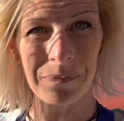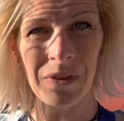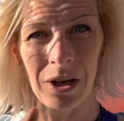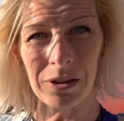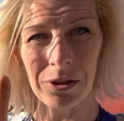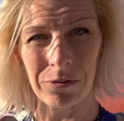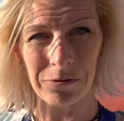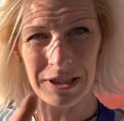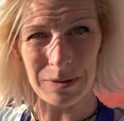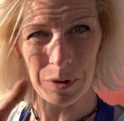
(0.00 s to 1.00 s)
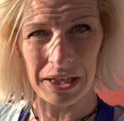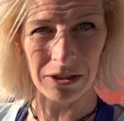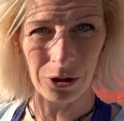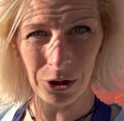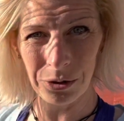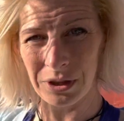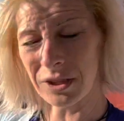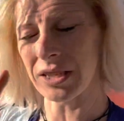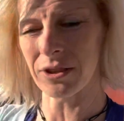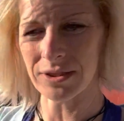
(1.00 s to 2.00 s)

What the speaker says: our little Freeze brand logo, and on the other